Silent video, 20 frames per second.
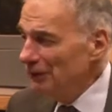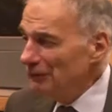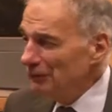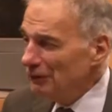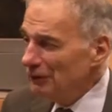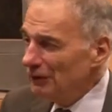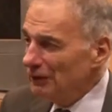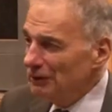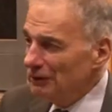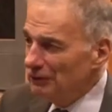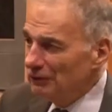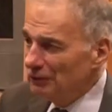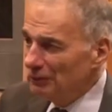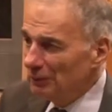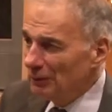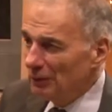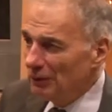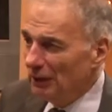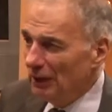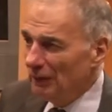interested in
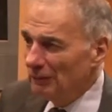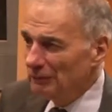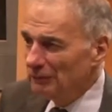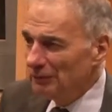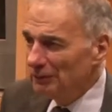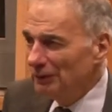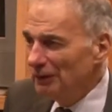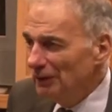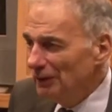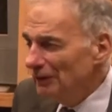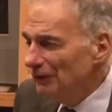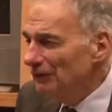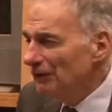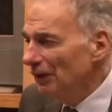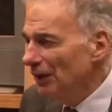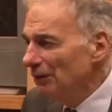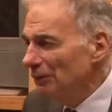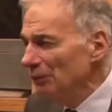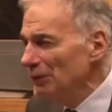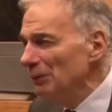consumer co-ops for years,
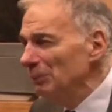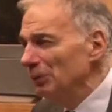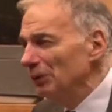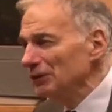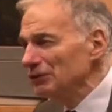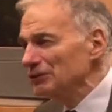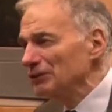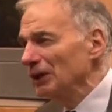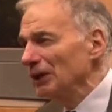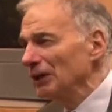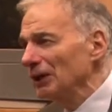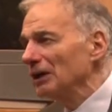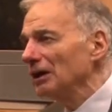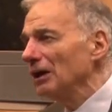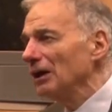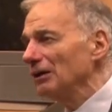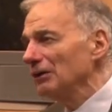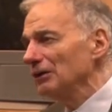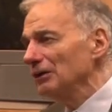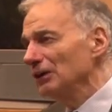and we pushed in the
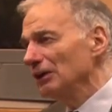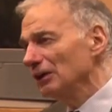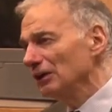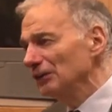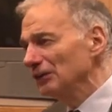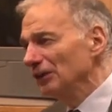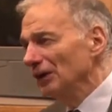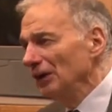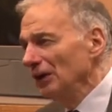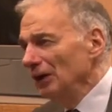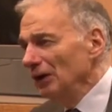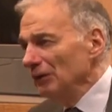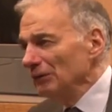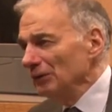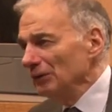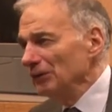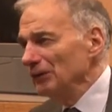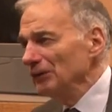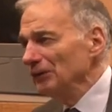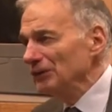Carter years
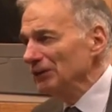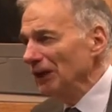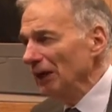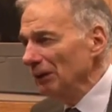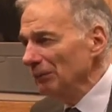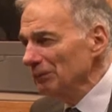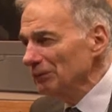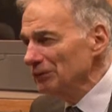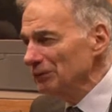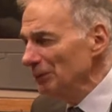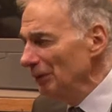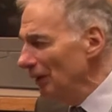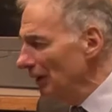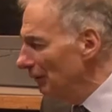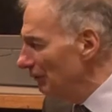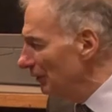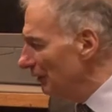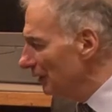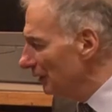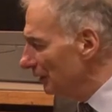for the establishment
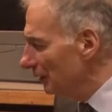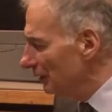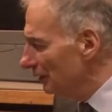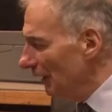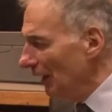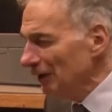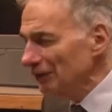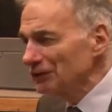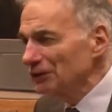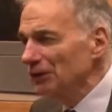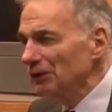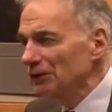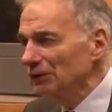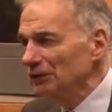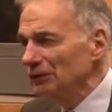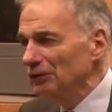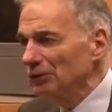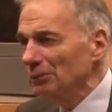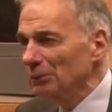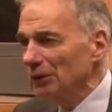of the National
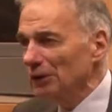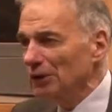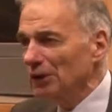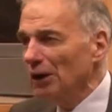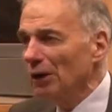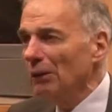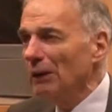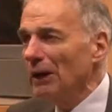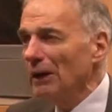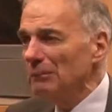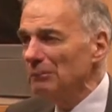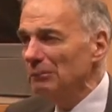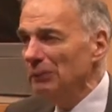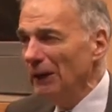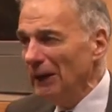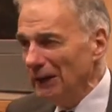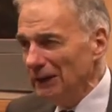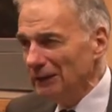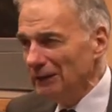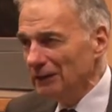Consumer Co-op
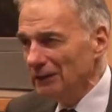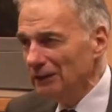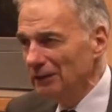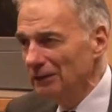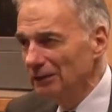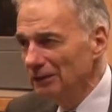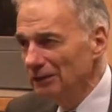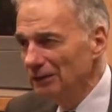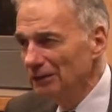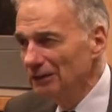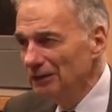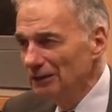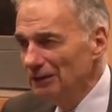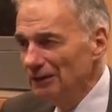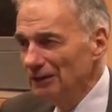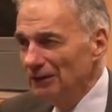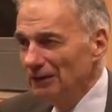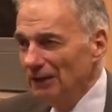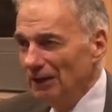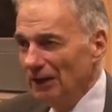Bank.
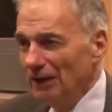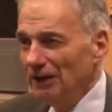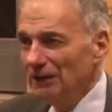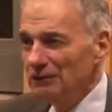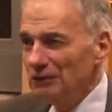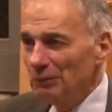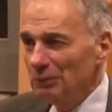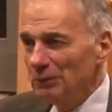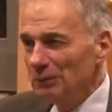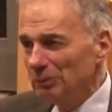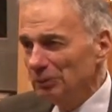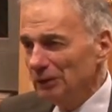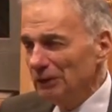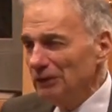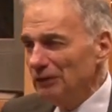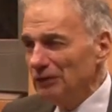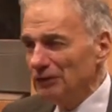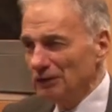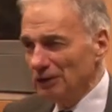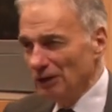And you'll be
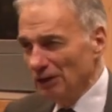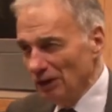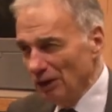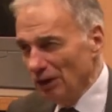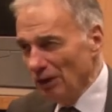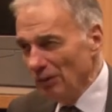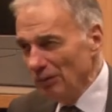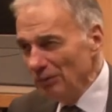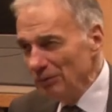pleased to know